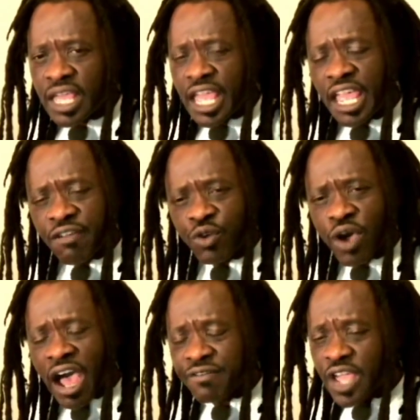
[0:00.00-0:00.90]
If you
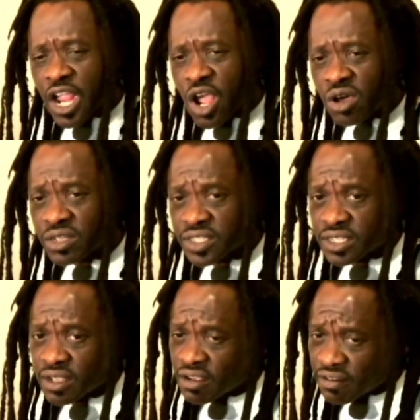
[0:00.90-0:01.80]
have your guns,
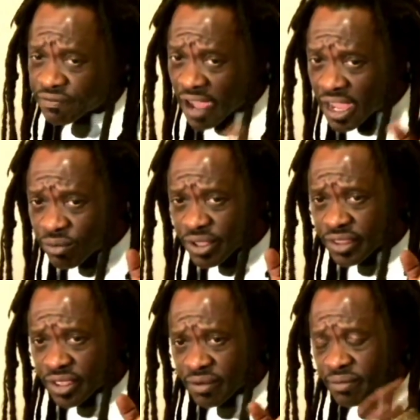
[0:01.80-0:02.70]
fine with
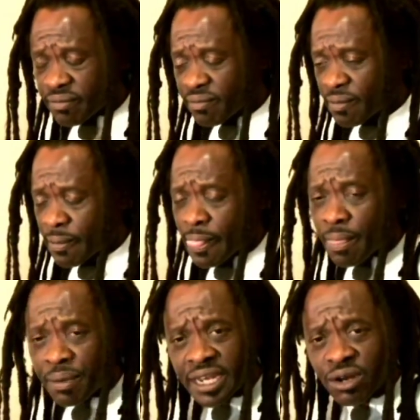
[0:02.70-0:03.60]
you,
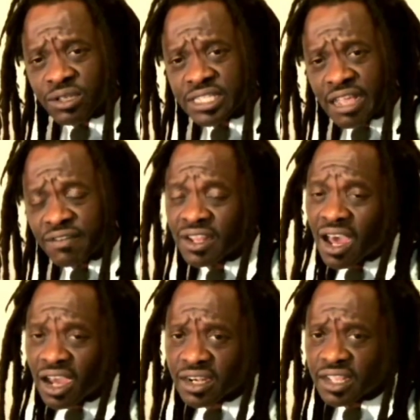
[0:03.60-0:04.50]
but they don't save a
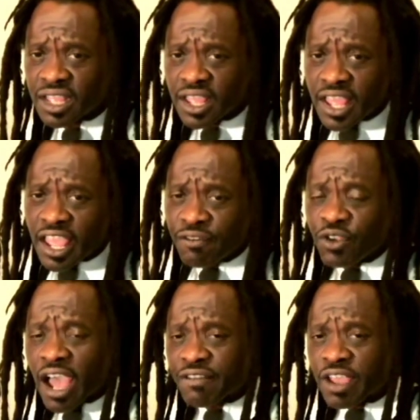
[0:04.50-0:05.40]
lot. If
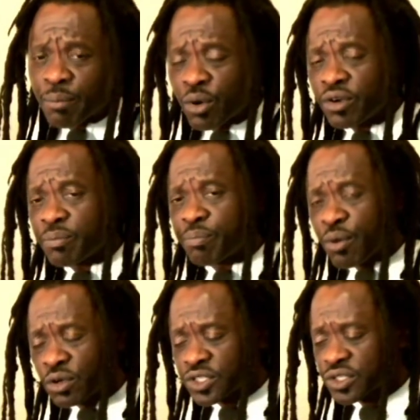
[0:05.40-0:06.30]
you have your
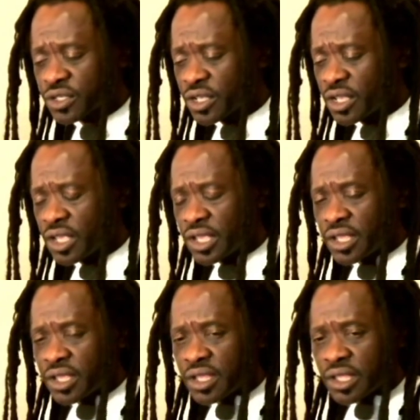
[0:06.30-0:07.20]
boots,
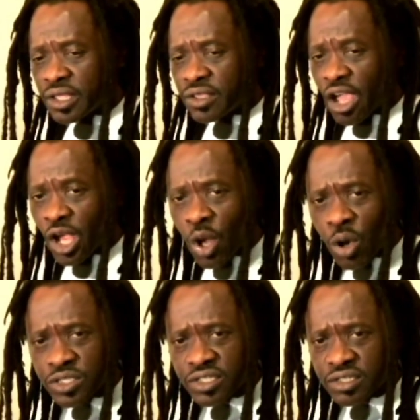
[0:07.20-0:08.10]
your
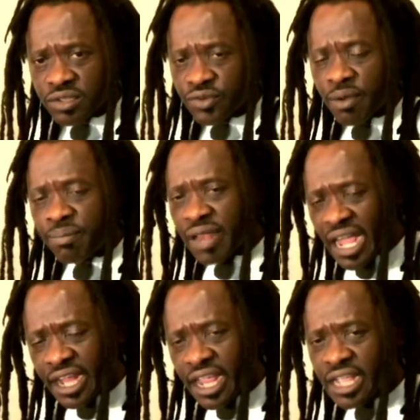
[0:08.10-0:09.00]
clothes, your
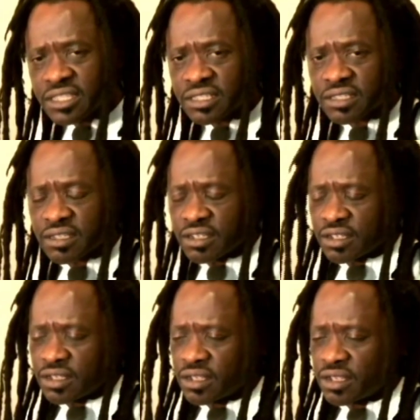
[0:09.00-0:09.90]
blankets,
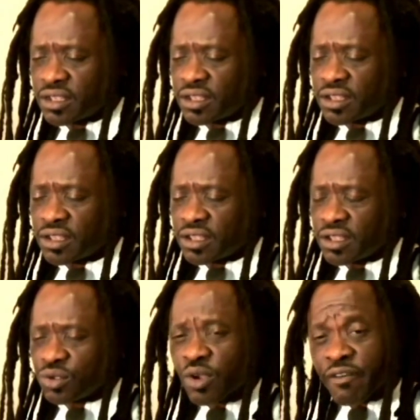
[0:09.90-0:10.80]

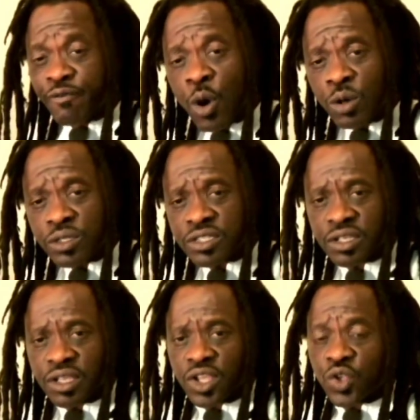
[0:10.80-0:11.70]
your foods,
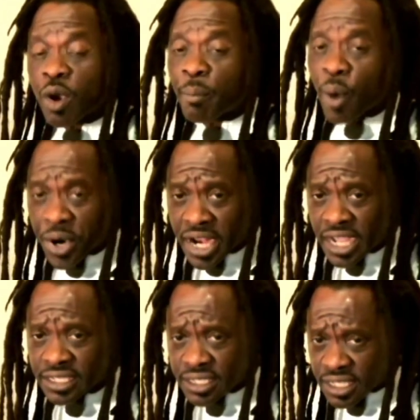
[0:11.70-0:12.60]
your
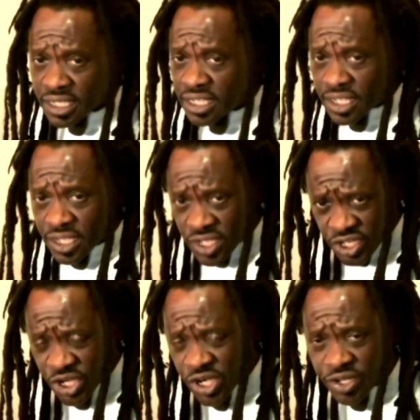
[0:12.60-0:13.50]
bunkers,
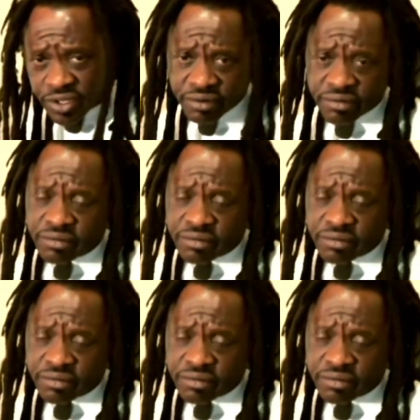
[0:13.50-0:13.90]
good.